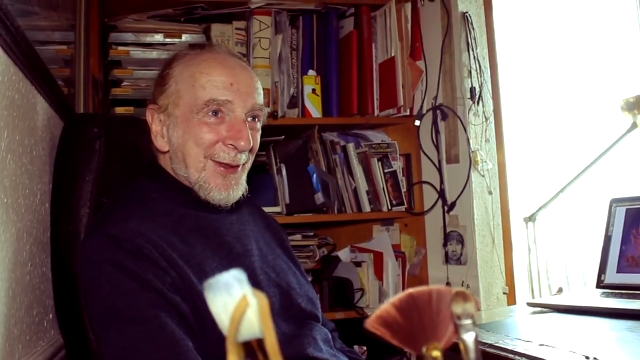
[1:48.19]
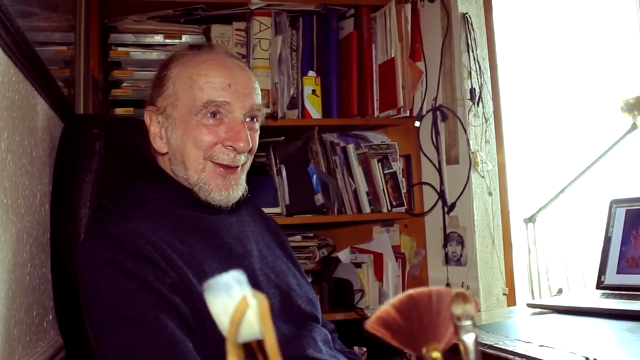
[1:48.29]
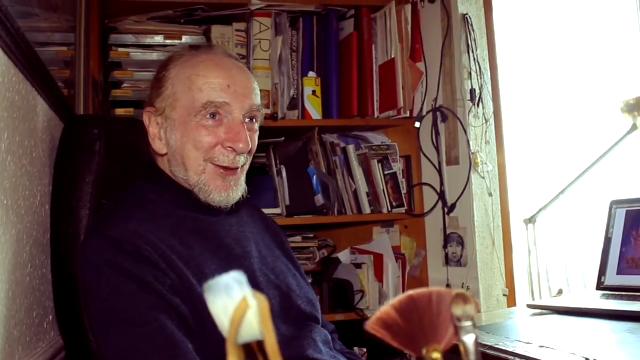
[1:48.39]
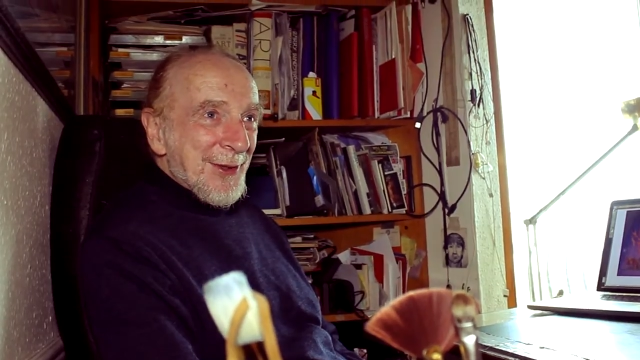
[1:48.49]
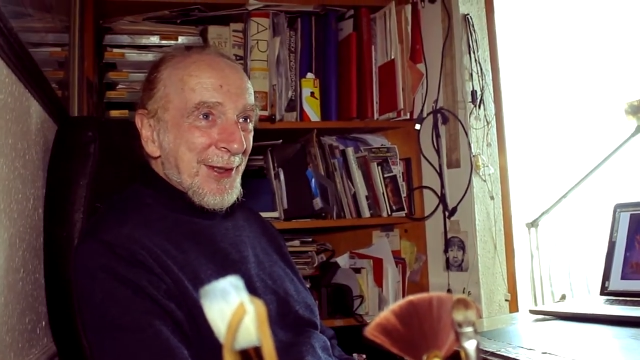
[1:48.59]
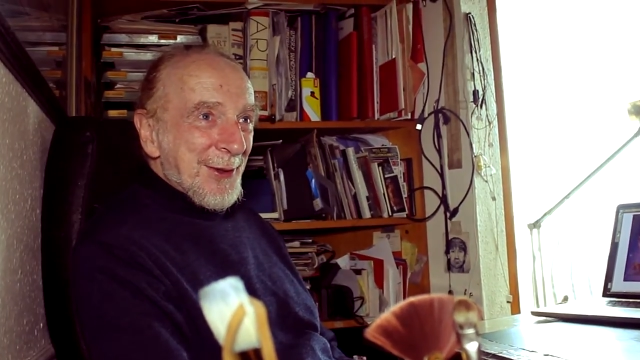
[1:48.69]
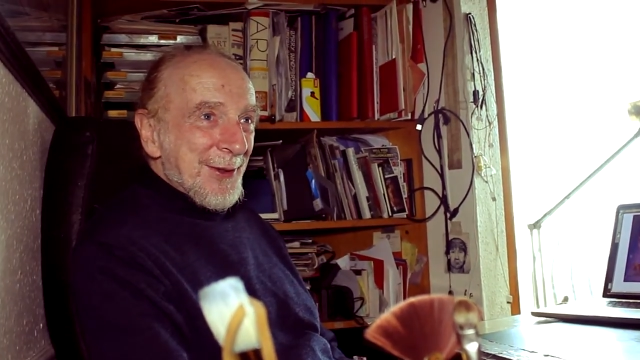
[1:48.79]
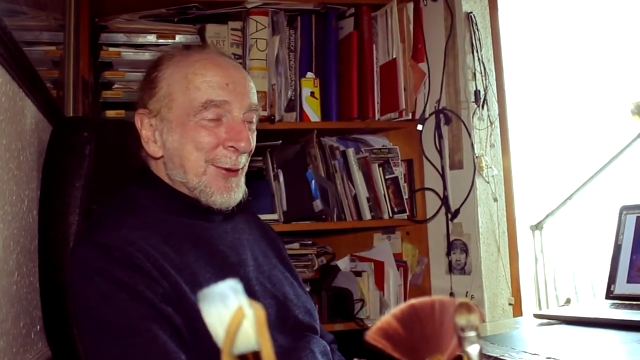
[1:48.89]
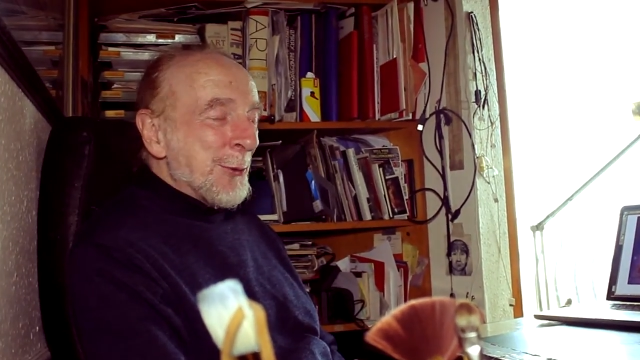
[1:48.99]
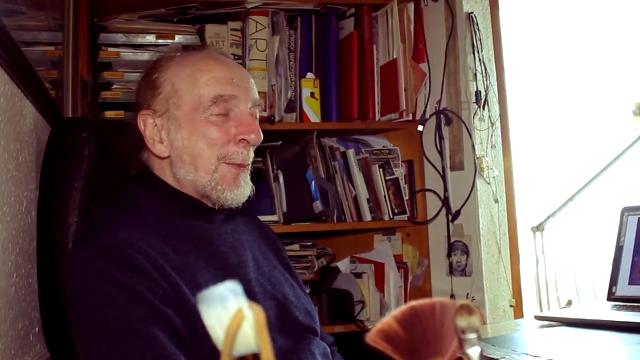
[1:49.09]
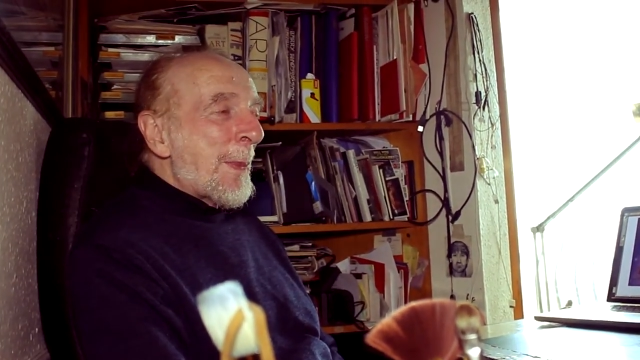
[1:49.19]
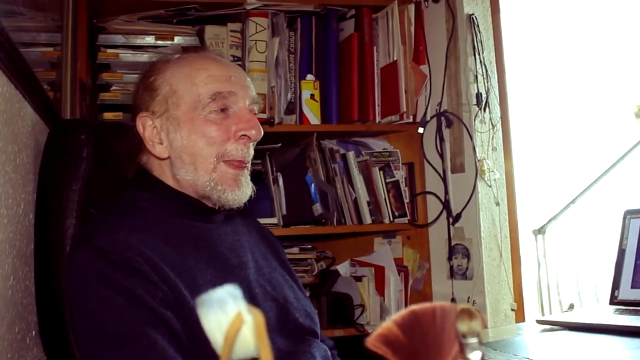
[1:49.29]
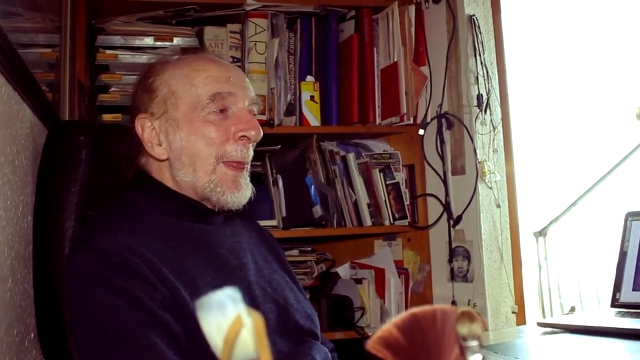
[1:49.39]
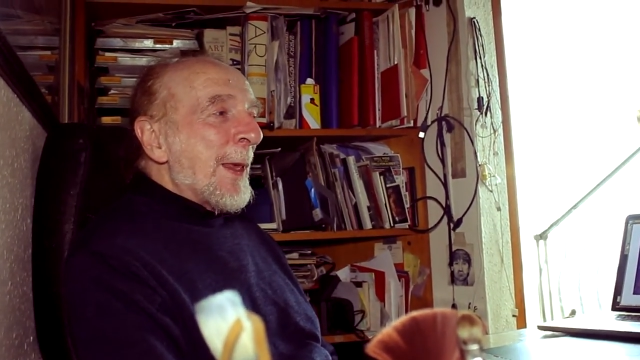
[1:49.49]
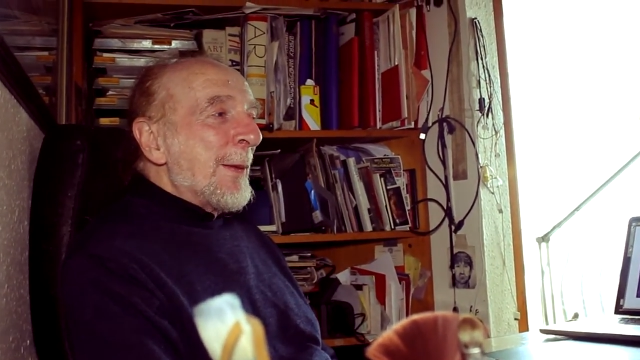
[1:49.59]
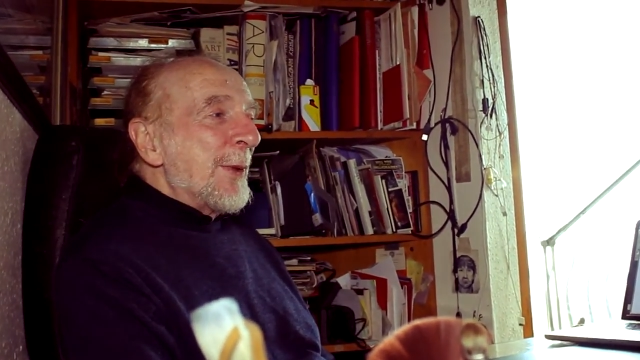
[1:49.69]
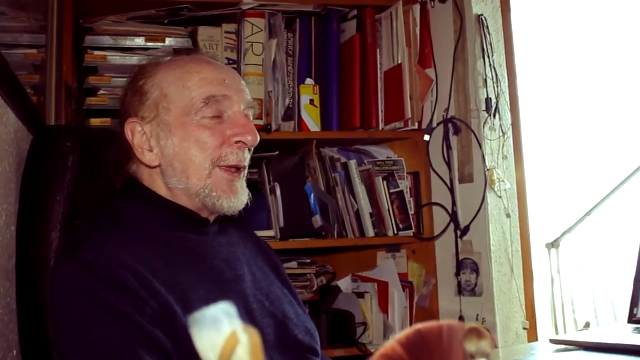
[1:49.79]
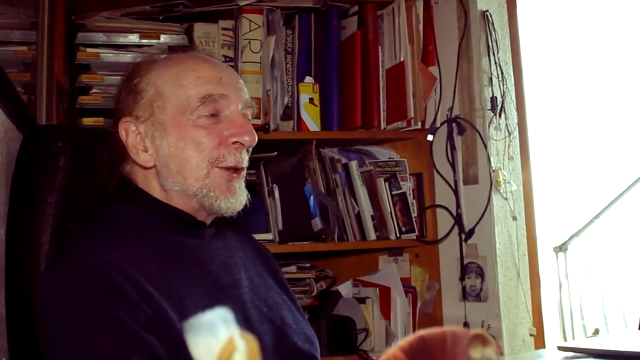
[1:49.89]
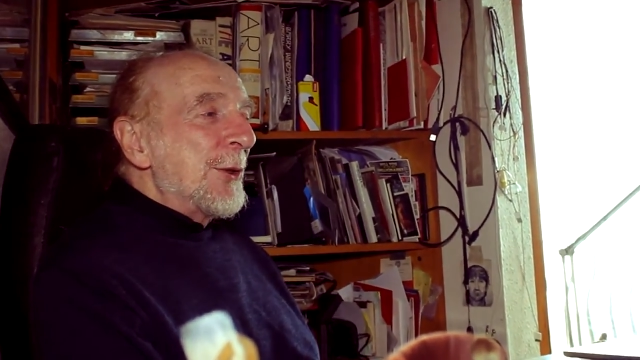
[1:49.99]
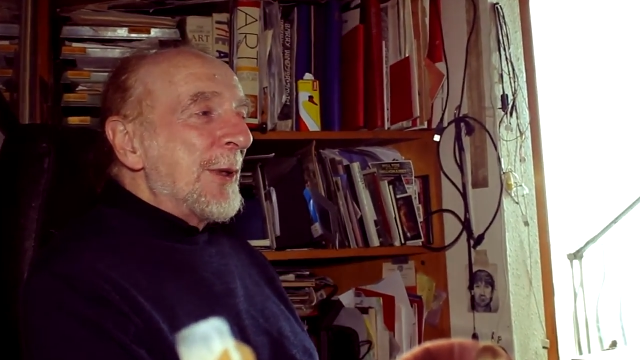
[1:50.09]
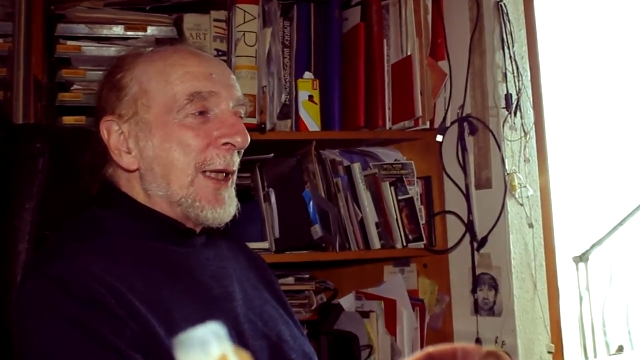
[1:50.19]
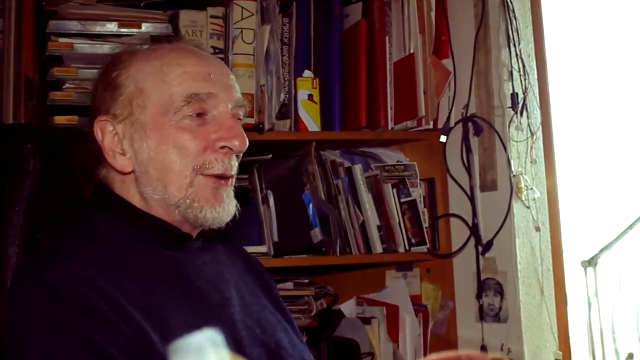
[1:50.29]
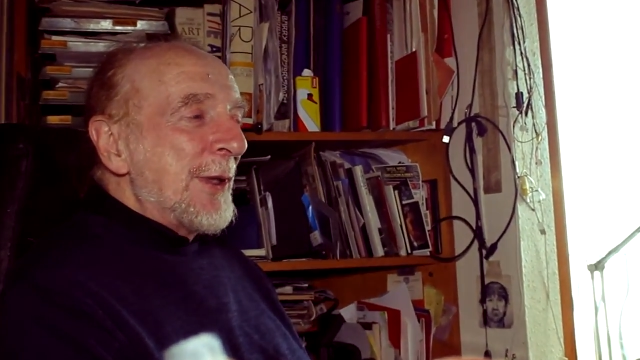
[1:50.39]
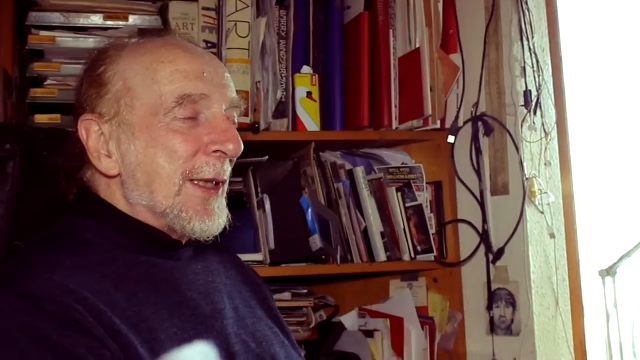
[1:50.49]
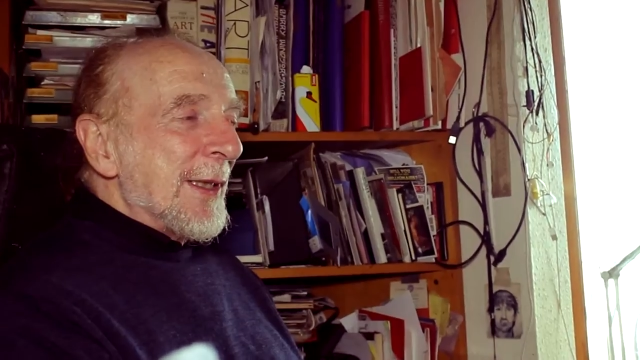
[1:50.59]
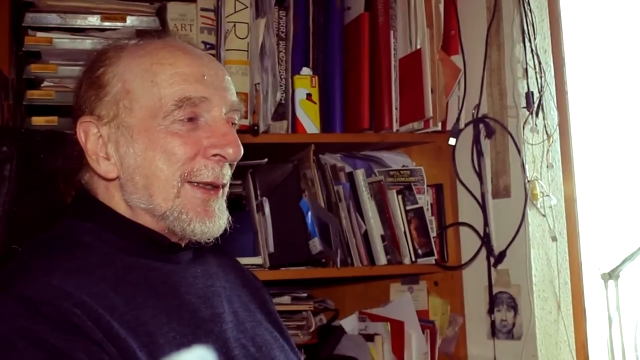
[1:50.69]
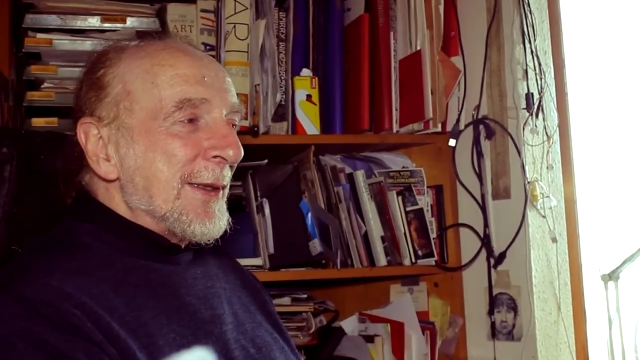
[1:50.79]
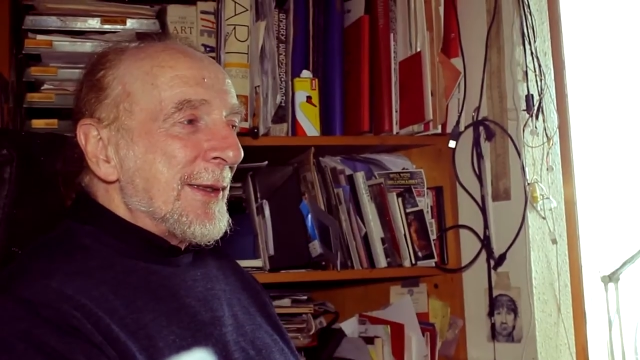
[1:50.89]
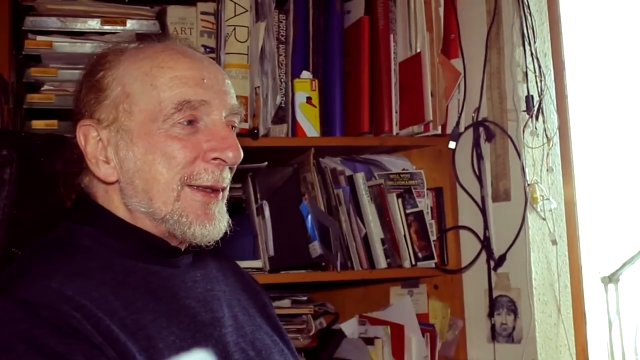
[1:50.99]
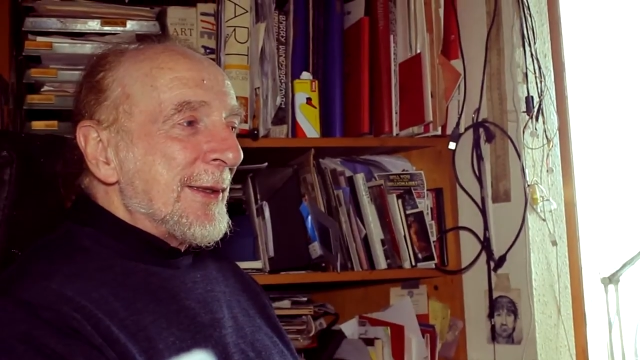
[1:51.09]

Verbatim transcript: Of course I couldn't, but he drew in outlines.